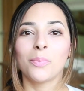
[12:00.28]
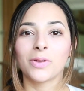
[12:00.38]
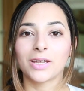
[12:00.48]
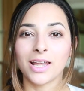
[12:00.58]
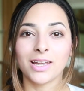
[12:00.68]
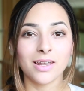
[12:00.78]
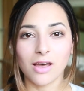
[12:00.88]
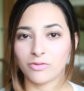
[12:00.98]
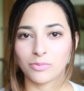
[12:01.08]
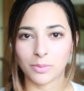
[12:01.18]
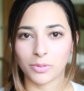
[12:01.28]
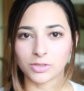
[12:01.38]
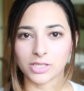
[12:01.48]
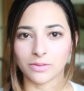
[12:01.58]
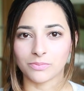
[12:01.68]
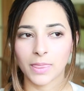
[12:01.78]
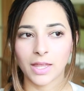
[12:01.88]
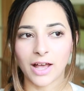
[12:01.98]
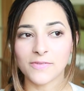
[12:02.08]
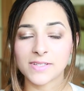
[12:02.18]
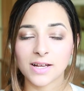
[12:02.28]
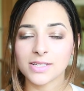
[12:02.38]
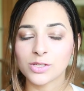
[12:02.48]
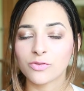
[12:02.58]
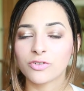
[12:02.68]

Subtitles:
But I love my body. I've started to